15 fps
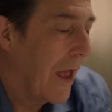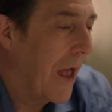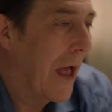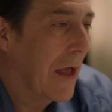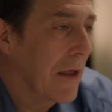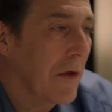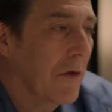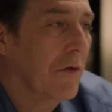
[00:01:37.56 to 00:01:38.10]

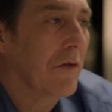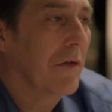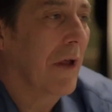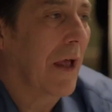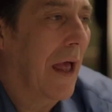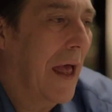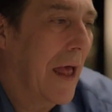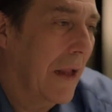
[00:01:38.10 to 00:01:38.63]
I used
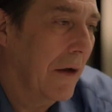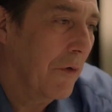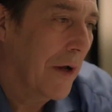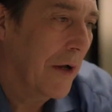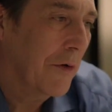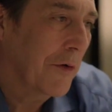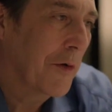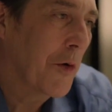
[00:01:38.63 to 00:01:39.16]
to hide
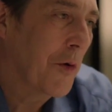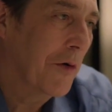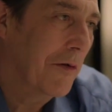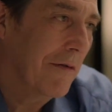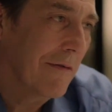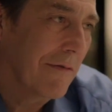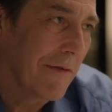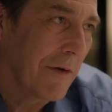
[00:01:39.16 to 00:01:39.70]
around the
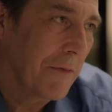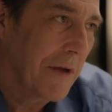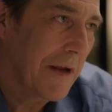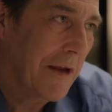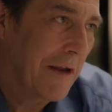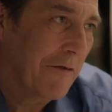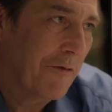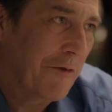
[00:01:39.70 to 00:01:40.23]
corner from the
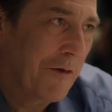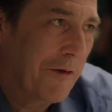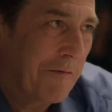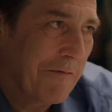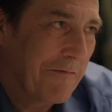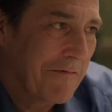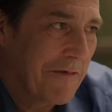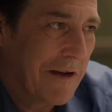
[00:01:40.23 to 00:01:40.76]
East Room
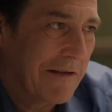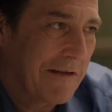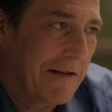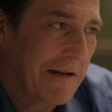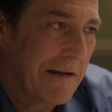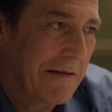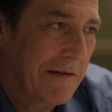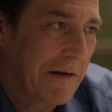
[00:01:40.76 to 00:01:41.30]
just
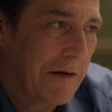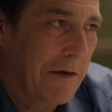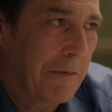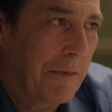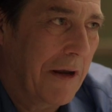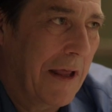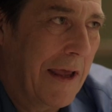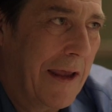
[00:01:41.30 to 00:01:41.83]
to listen to
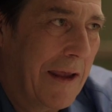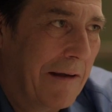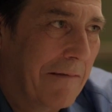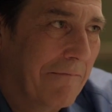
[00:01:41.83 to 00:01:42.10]
you play.